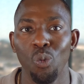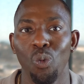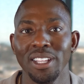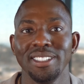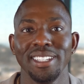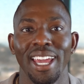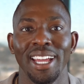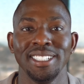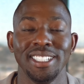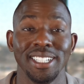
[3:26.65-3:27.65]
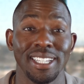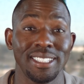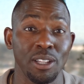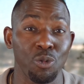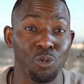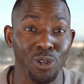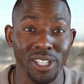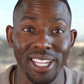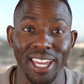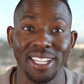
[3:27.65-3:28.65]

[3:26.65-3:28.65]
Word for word: Once again, she gets really